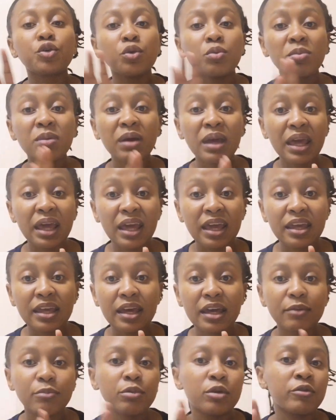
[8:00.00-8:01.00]
group A
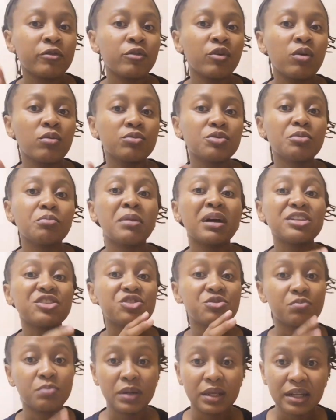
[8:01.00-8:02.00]
had performed
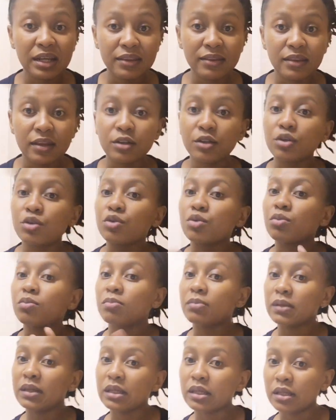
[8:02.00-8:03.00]
much better than group
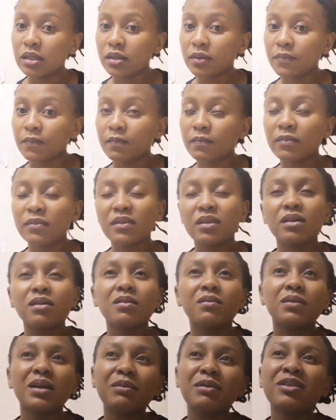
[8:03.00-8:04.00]
B.
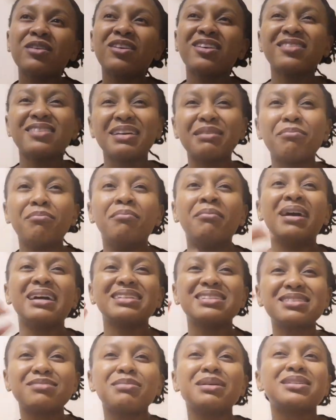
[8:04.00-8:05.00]
Maybe not that
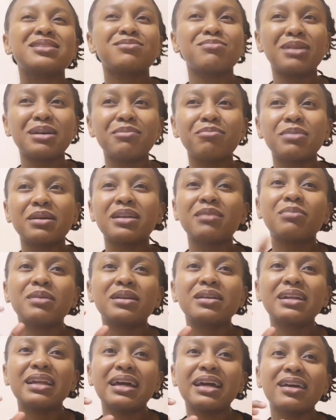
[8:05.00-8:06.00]
much better,
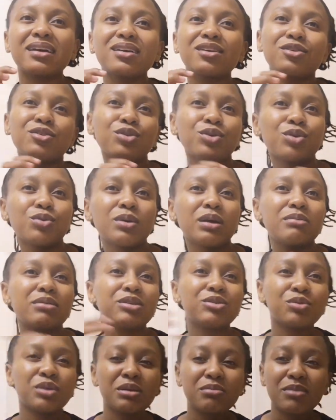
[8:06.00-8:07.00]
but like, you know,
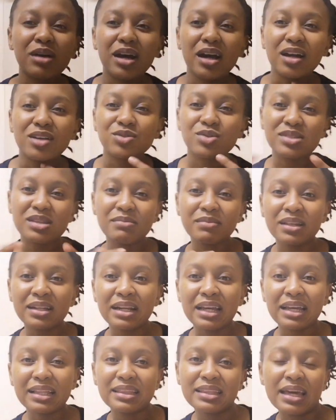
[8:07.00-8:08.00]
maybe 3 marks or
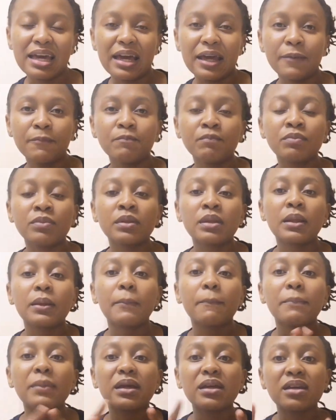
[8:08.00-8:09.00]
something like that,
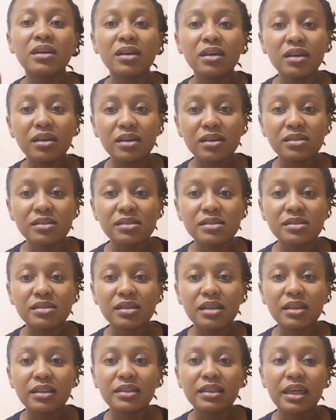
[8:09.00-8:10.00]

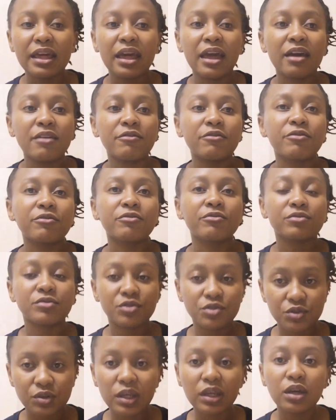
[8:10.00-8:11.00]
because they have
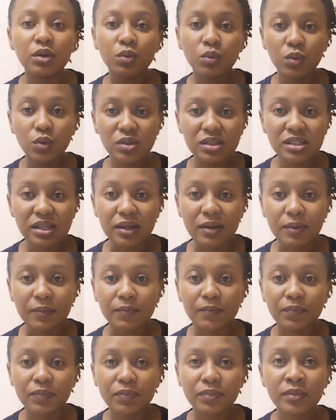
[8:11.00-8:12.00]
drinking
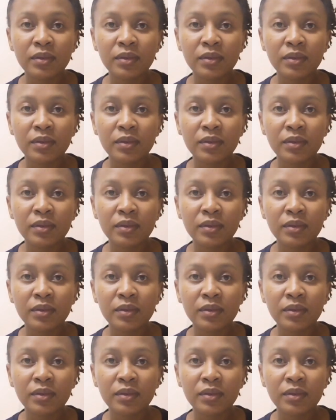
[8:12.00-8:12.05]
water.